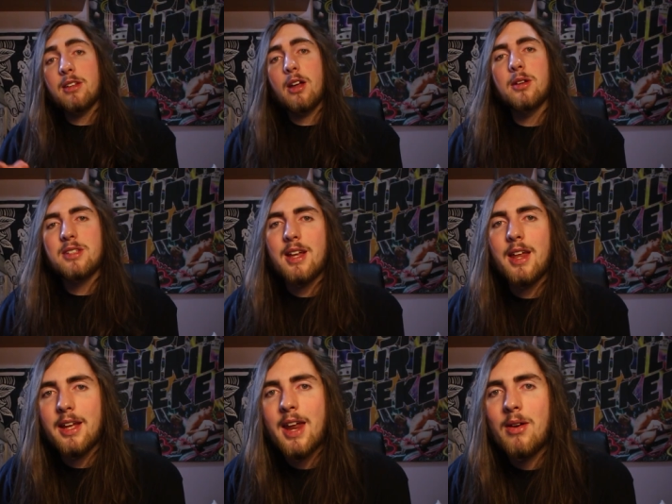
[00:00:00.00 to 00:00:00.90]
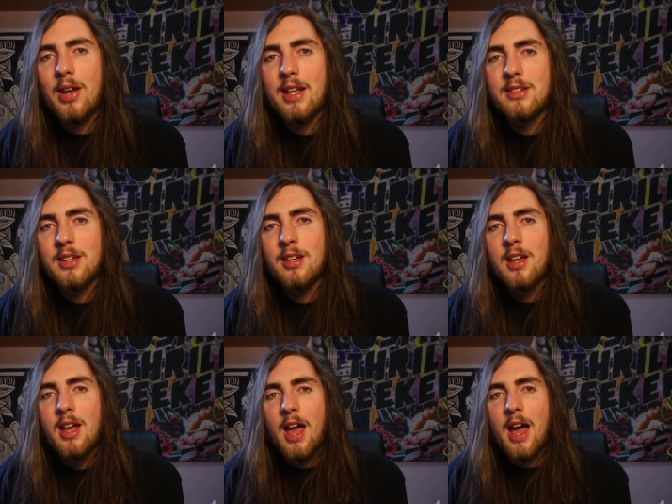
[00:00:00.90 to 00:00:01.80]
to the hotel like an hour later,
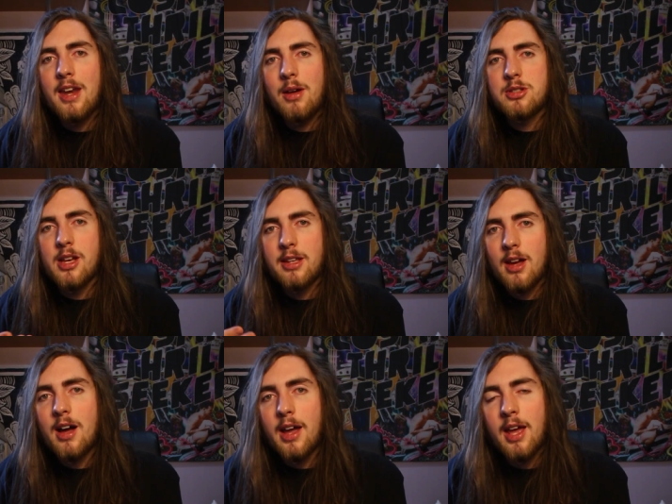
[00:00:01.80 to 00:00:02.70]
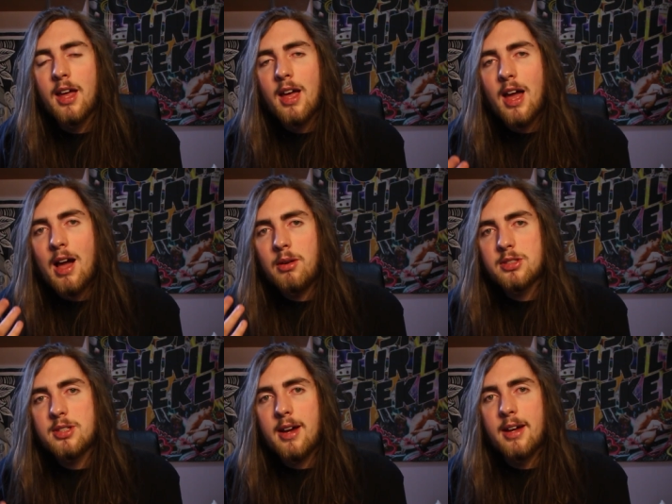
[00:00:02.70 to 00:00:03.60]
and there was a guy
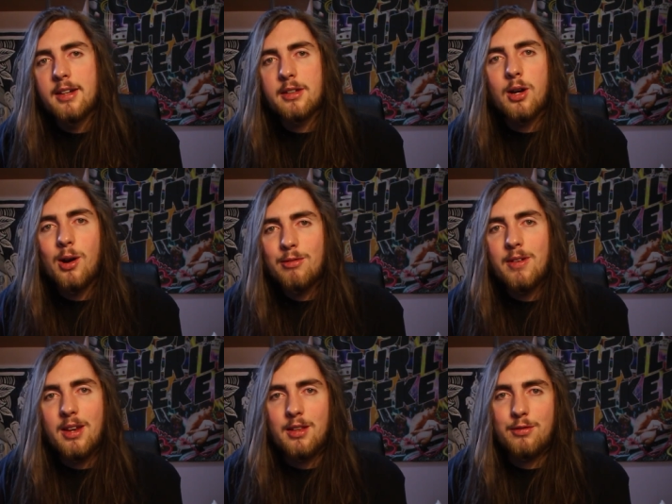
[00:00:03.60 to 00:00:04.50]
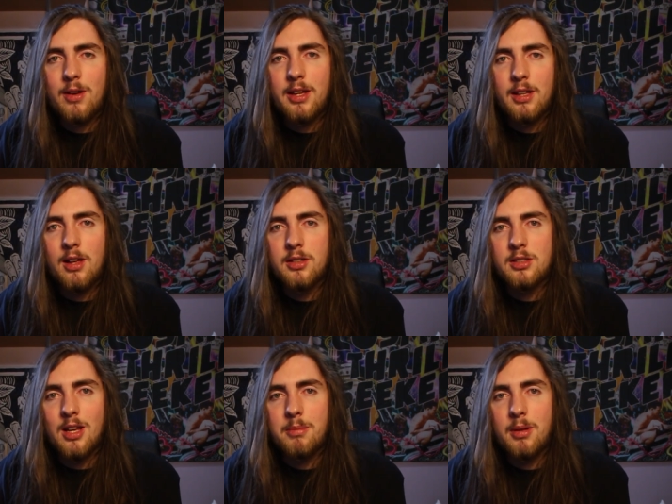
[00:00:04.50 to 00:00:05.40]
outside coughing his fucking
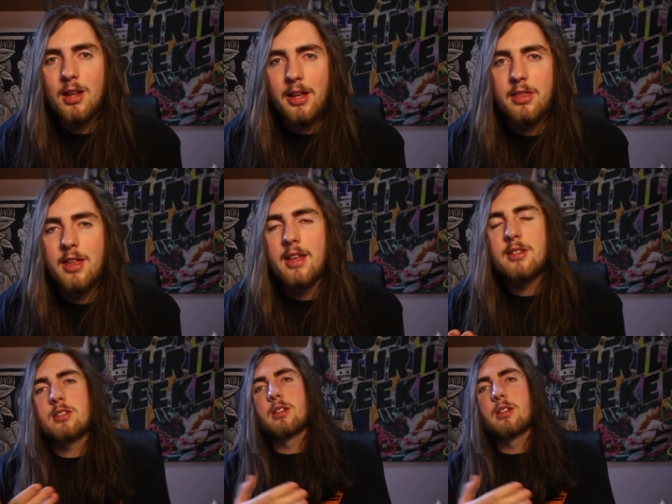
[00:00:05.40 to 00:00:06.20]
lungs up like this.